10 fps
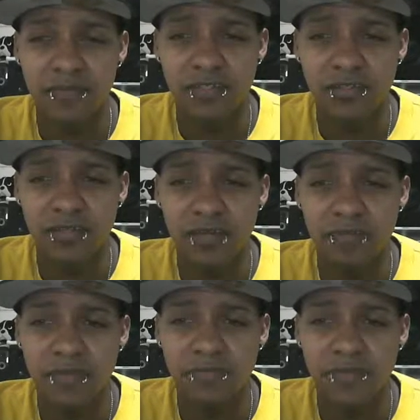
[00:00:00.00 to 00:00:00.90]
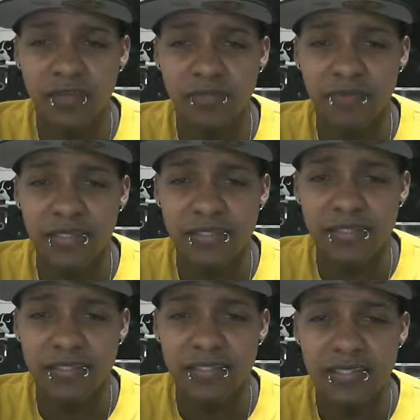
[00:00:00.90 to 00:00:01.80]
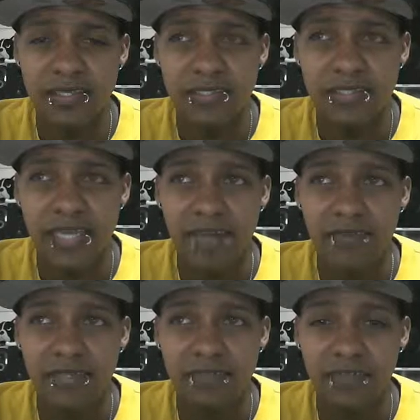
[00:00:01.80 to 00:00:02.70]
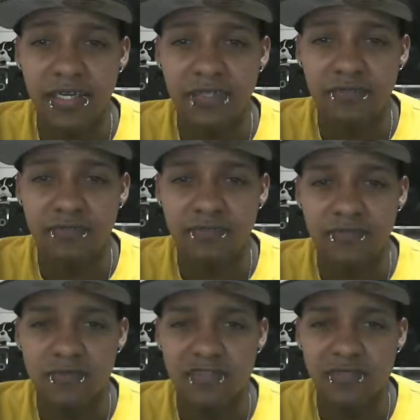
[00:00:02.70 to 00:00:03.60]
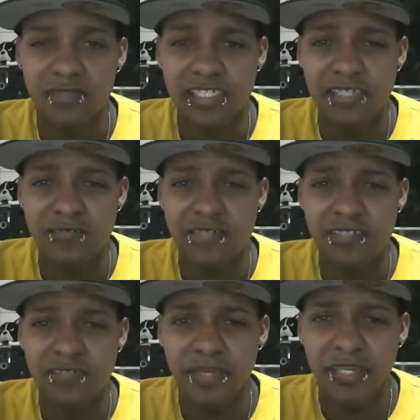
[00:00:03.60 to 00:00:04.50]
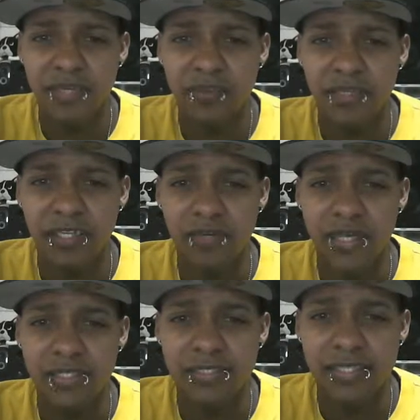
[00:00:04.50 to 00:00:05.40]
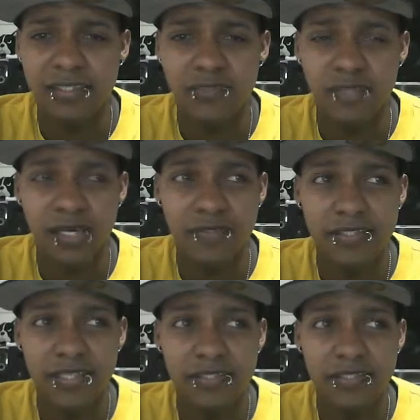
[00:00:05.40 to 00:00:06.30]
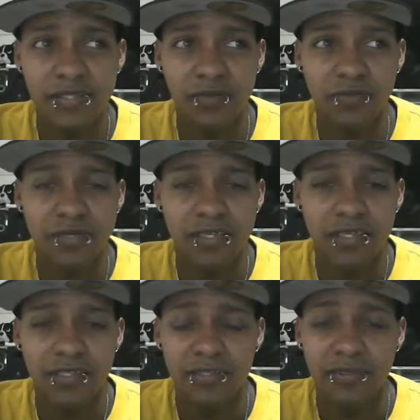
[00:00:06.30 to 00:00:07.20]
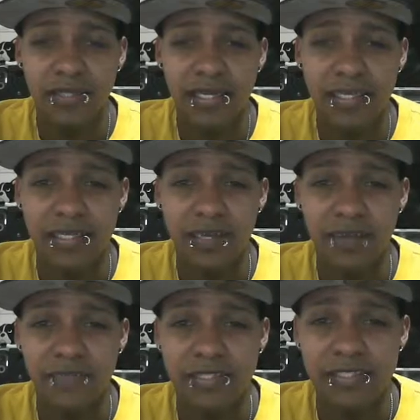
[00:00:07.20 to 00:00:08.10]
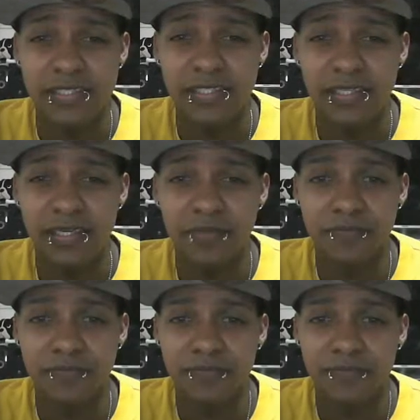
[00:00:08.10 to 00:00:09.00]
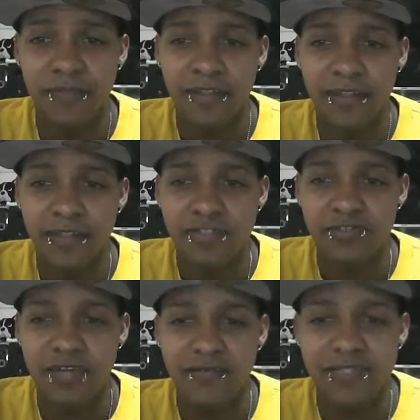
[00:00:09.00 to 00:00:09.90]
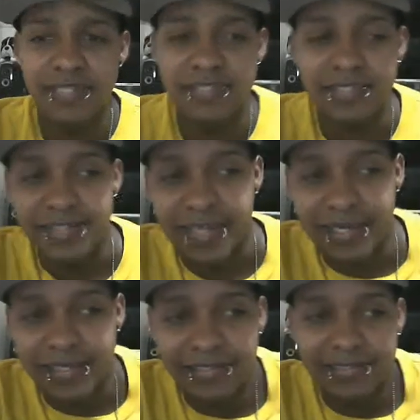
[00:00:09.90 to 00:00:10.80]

Europe and a few other places, they have like some kind of treaty with Japan where they don't have to take the driving test, so they kind of get off easy. Driving test is like